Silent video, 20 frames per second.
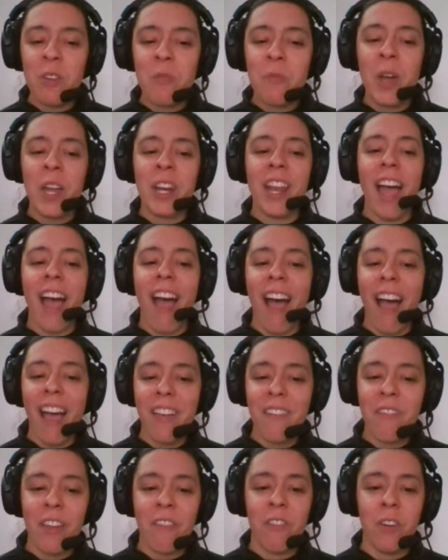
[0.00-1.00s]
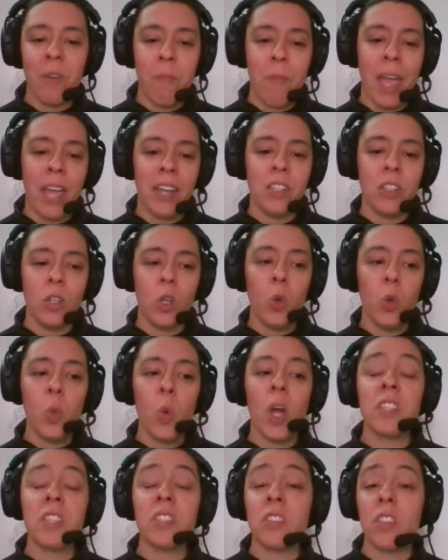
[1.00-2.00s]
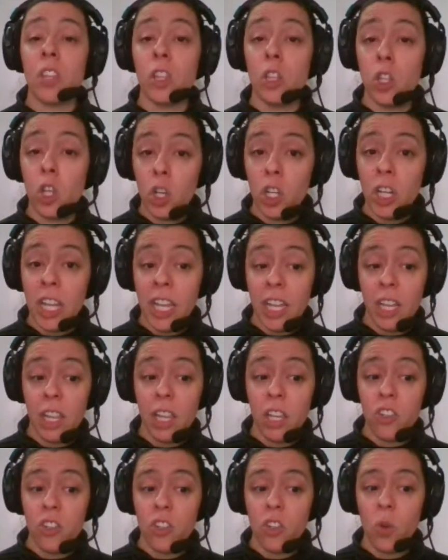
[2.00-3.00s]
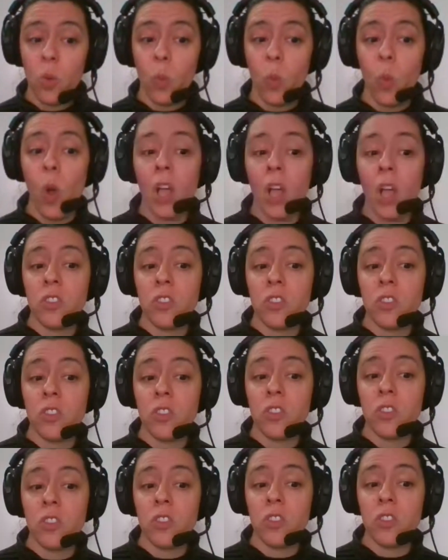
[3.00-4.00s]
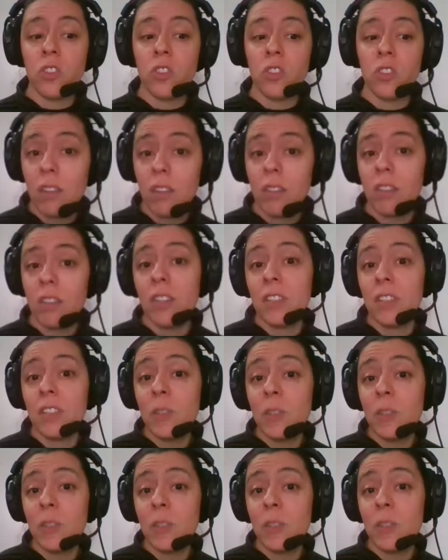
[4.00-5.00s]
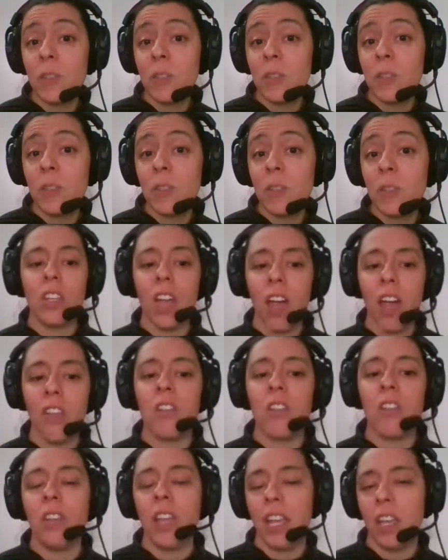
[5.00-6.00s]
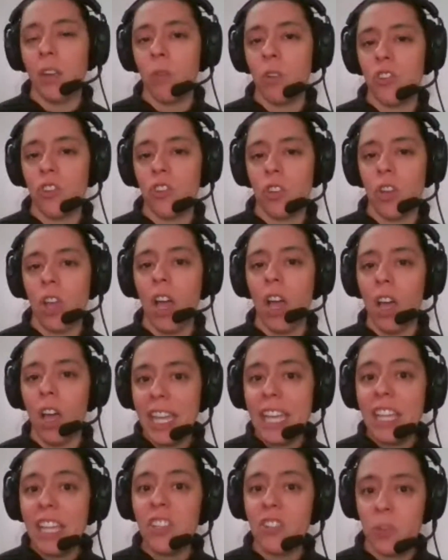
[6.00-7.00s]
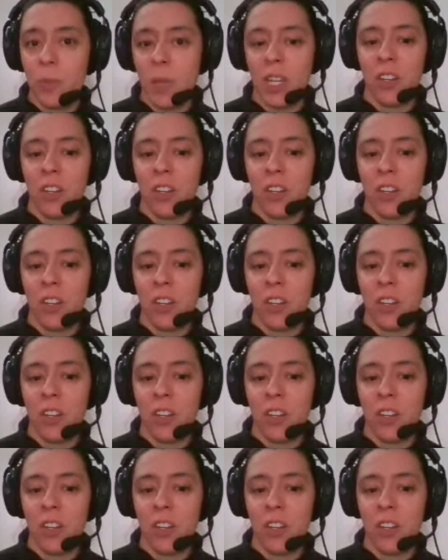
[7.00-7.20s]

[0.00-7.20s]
I've ever met who wants to learn English wants to do it to speak to other English speakers.